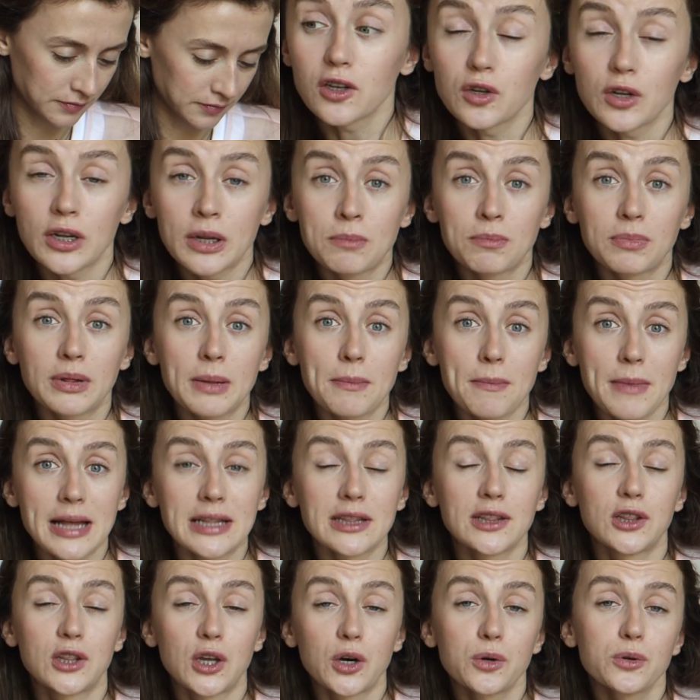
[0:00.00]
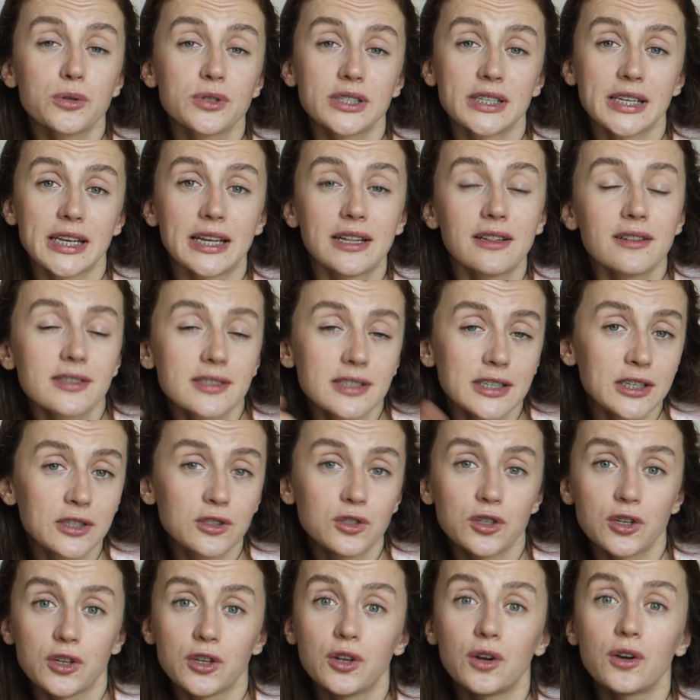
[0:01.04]
to implement those skills
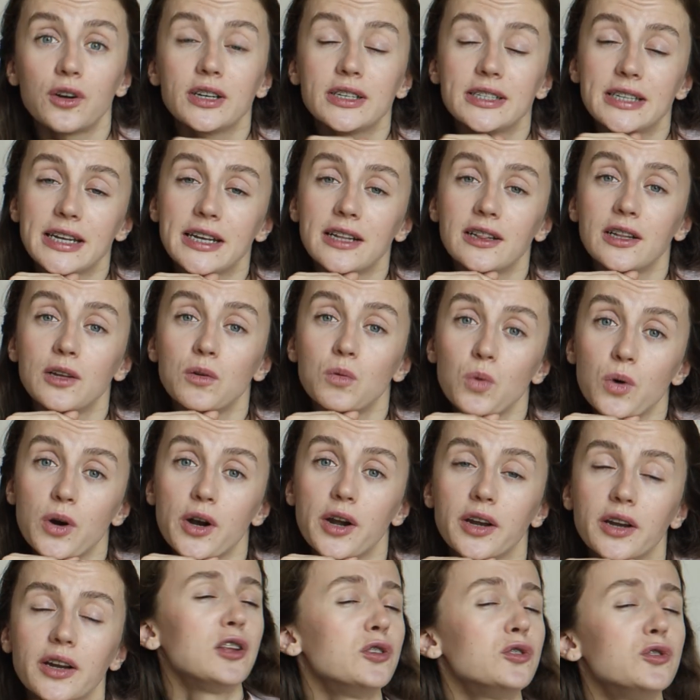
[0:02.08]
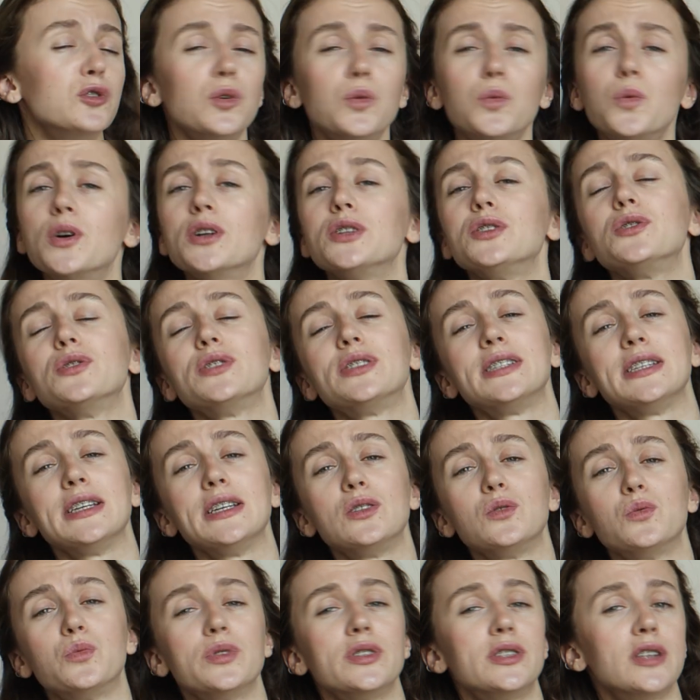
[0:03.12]
into your daily work. You don't want to
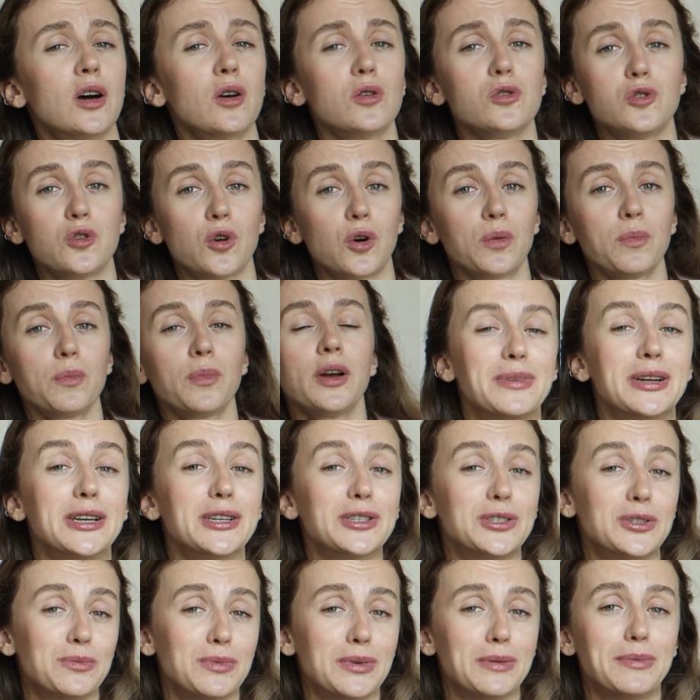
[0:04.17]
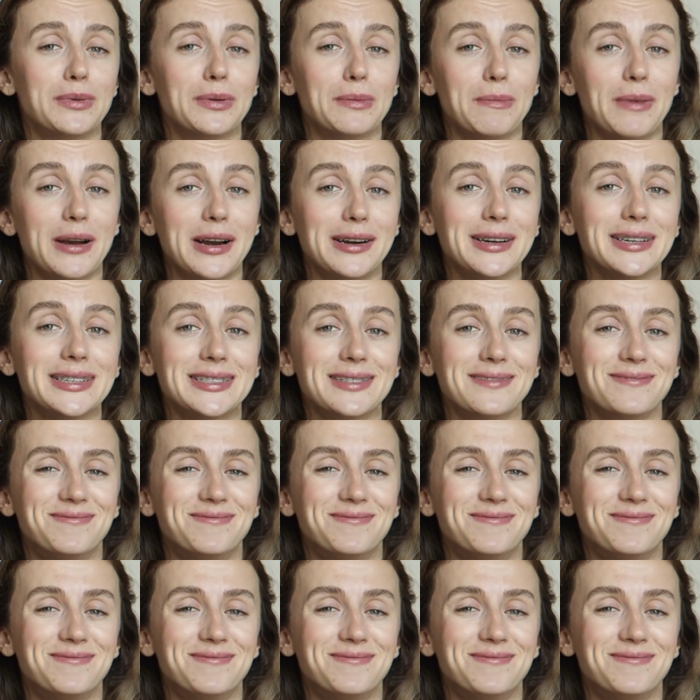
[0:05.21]
sit without job, better to be prepared.